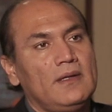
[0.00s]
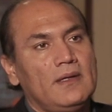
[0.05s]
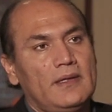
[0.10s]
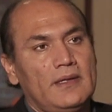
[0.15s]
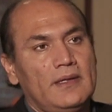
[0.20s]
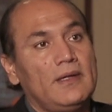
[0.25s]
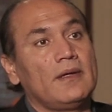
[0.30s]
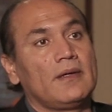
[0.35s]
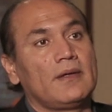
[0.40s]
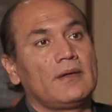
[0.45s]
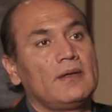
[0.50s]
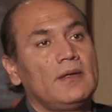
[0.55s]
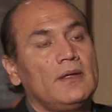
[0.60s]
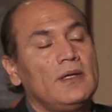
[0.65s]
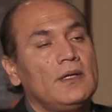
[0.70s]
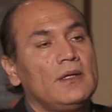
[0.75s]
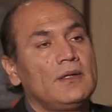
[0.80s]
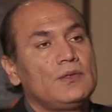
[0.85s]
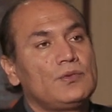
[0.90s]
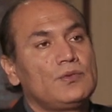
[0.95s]
care
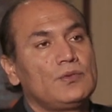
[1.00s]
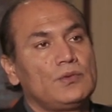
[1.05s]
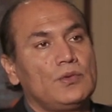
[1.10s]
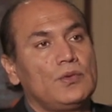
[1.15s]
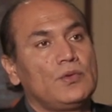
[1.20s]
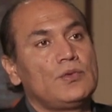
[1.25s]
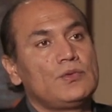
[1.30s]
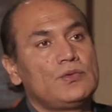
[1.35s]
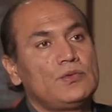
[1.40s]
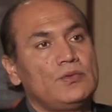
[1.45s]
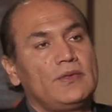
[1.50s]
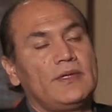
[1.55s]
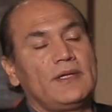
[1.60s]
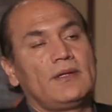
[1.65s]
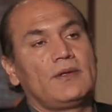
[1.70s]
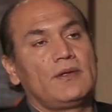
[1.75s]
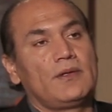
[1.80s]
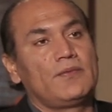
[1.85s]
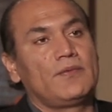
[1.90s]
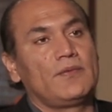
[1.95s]
to those who
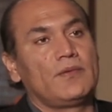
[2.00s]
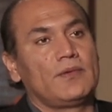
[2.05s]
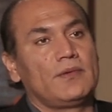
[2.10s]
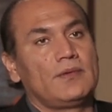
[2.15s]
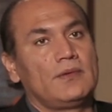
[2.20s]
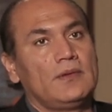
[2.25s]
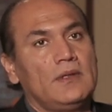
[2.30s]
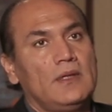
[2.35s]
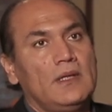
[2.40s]
cannot afford.